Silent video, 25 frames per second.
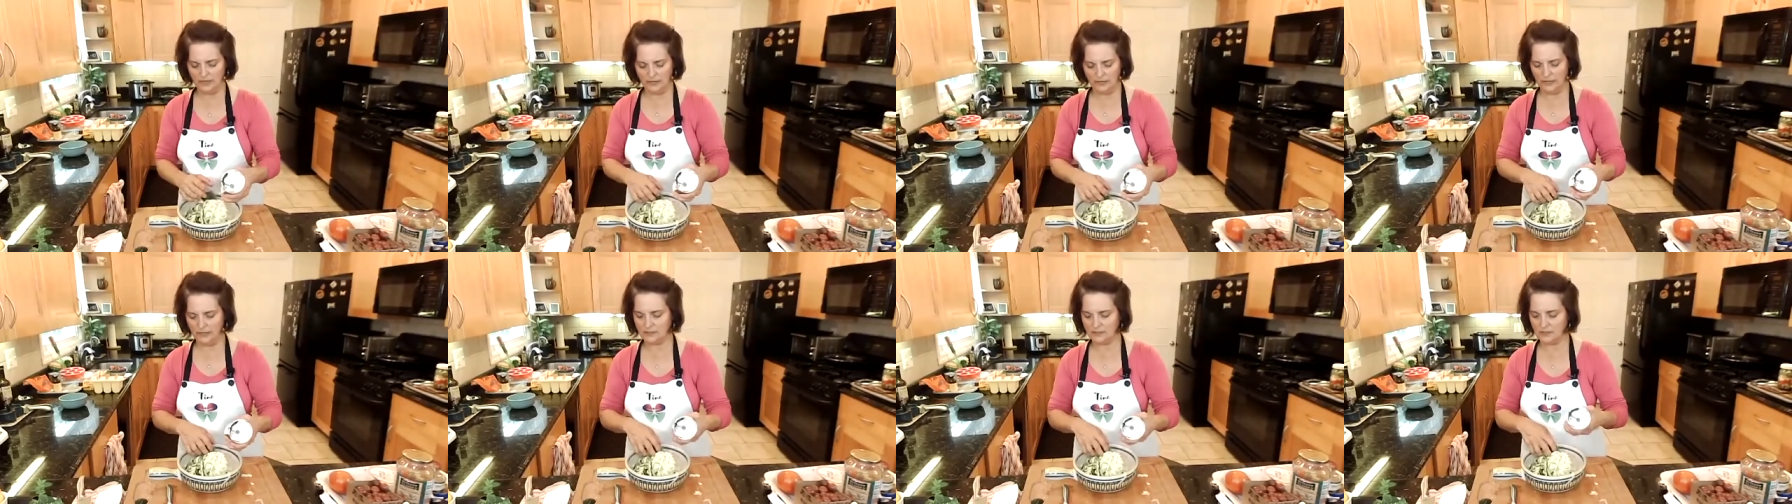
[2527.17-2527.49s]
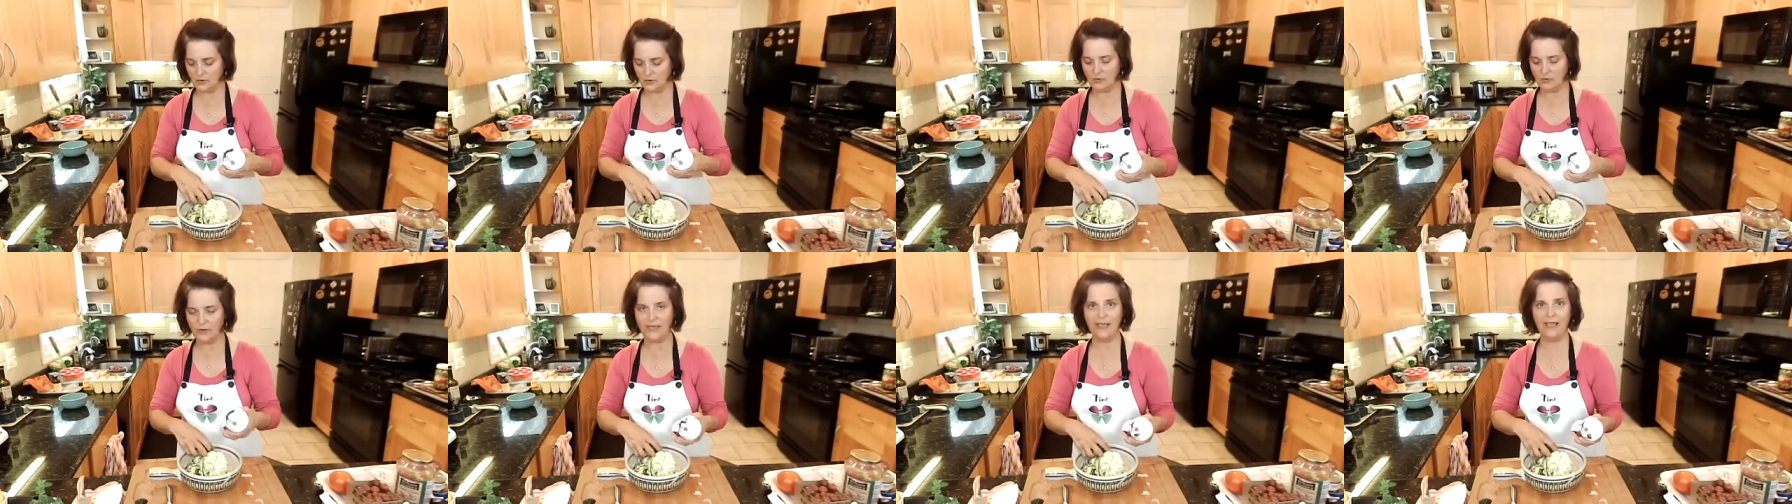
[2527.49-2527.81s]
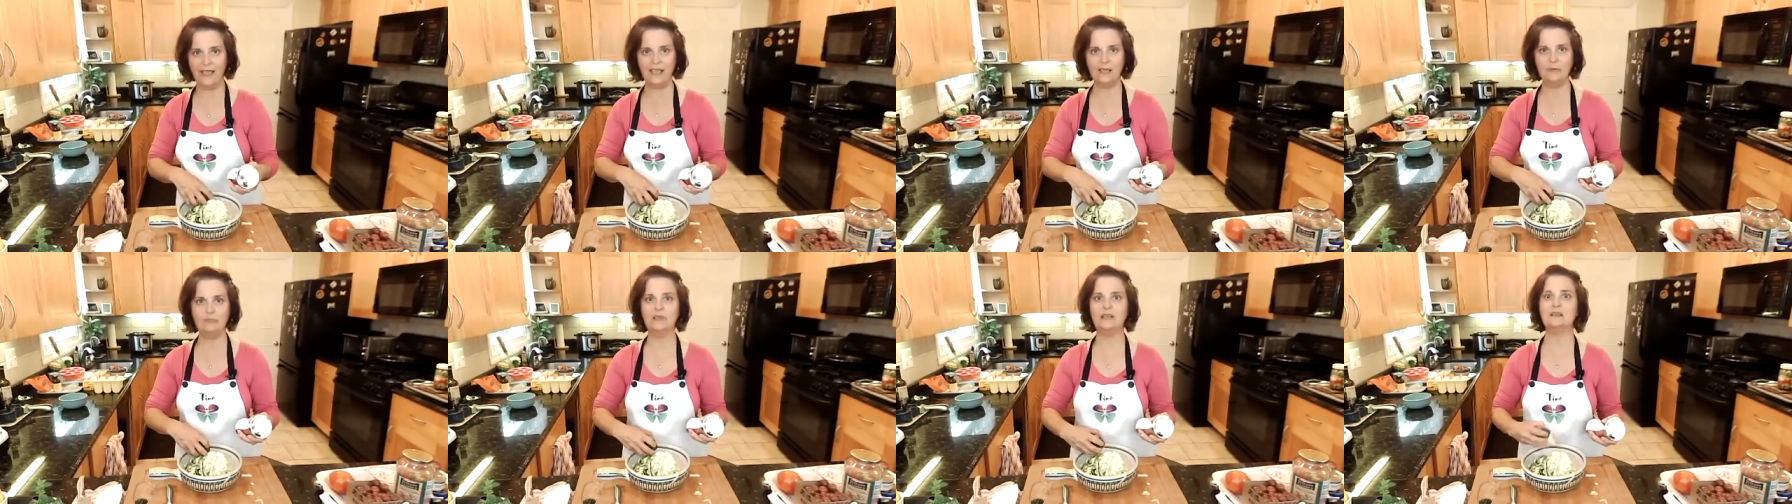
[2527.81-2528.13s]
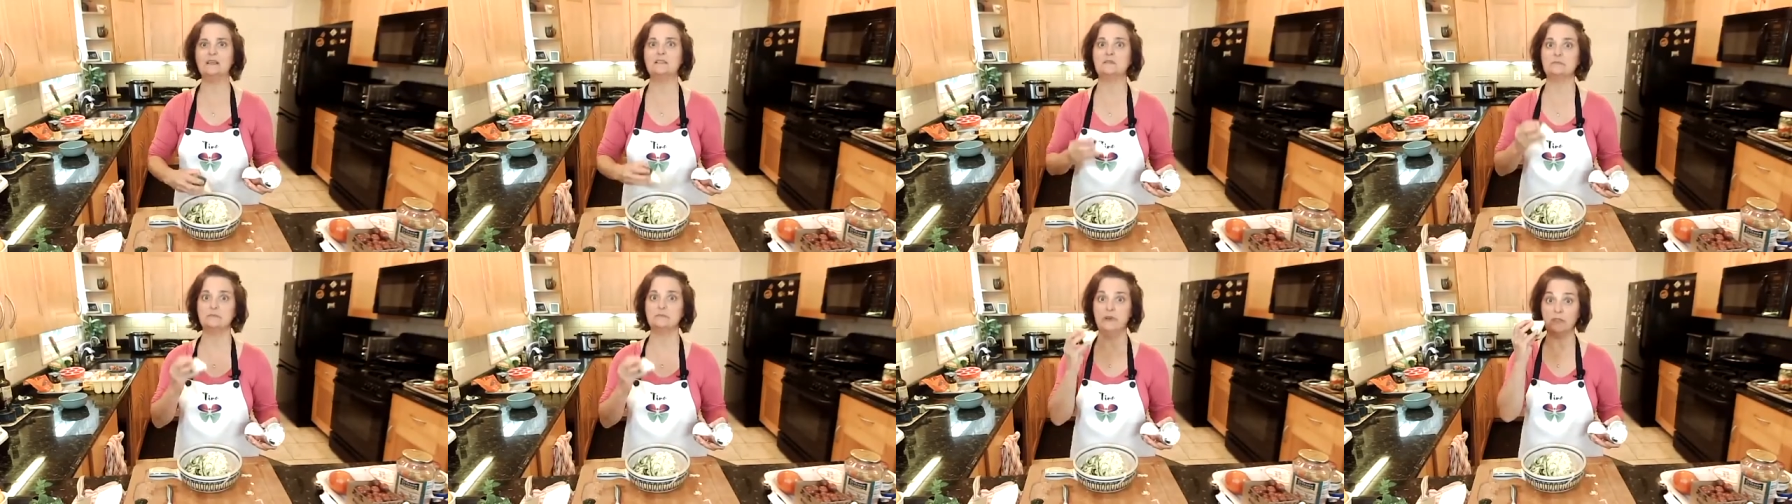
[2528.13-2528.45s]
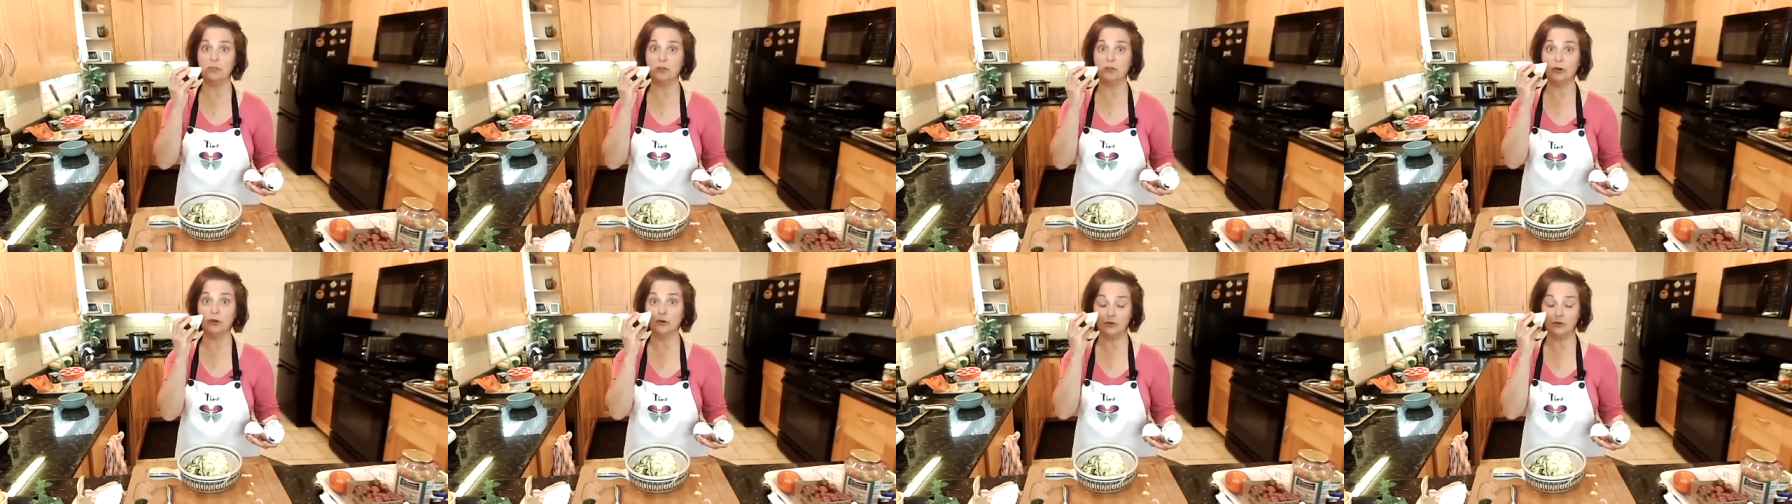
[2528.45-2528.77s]
it's okay because
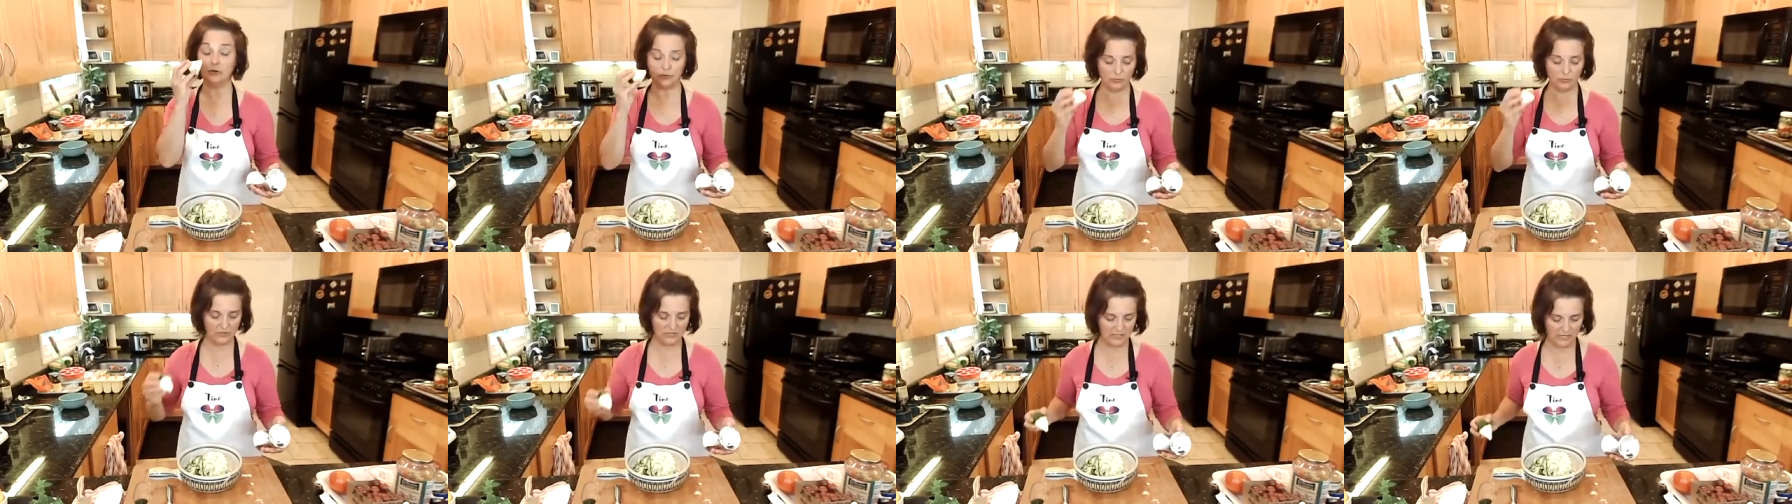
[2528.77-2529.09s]
Mother Earth will